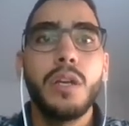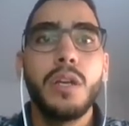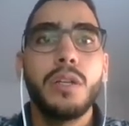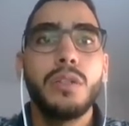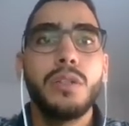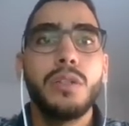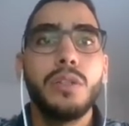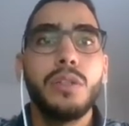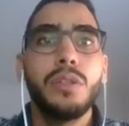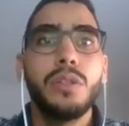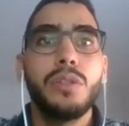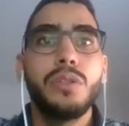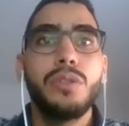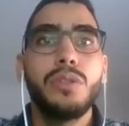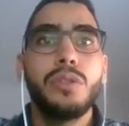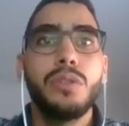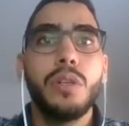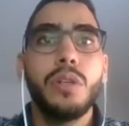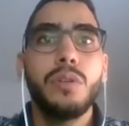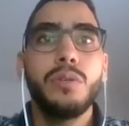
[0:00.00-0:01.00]

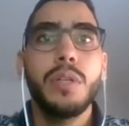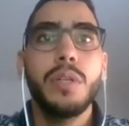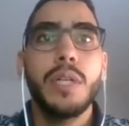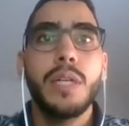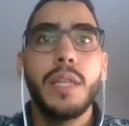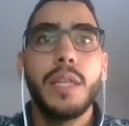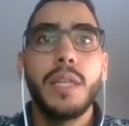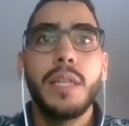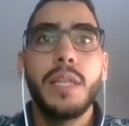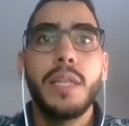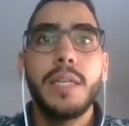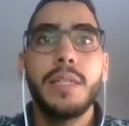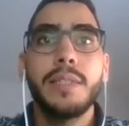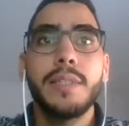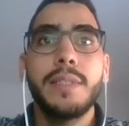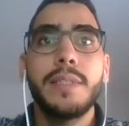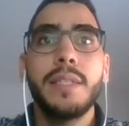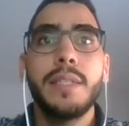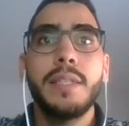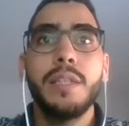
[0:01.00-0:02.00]
So the
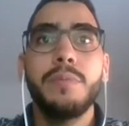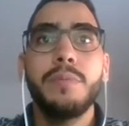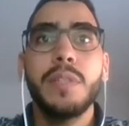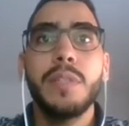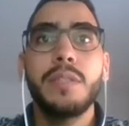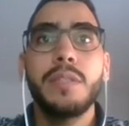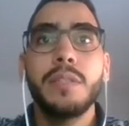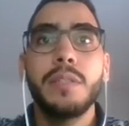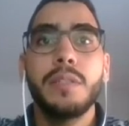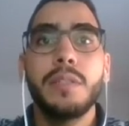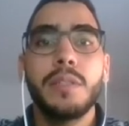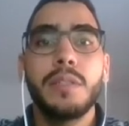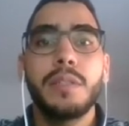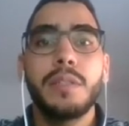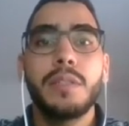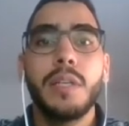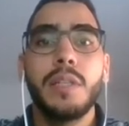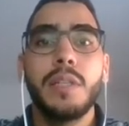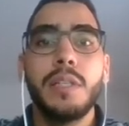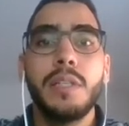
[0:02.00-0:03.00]
sediment
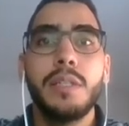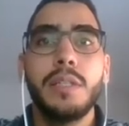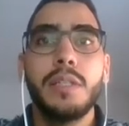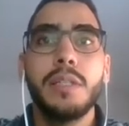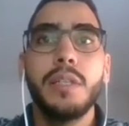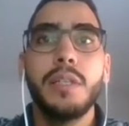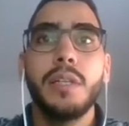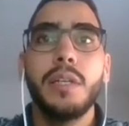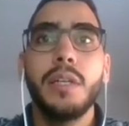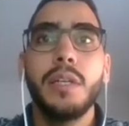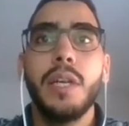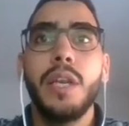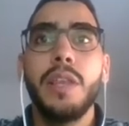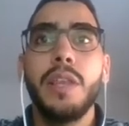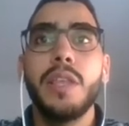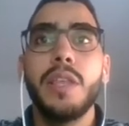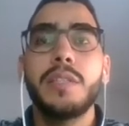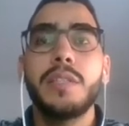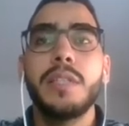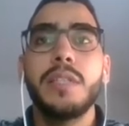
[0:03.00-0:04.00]
studied in
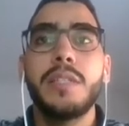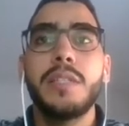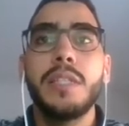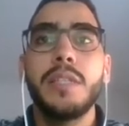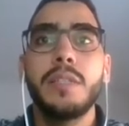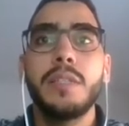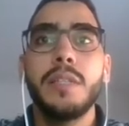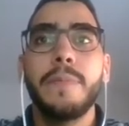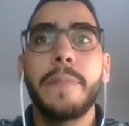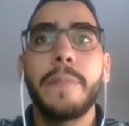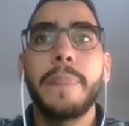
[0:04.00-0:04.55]
this disease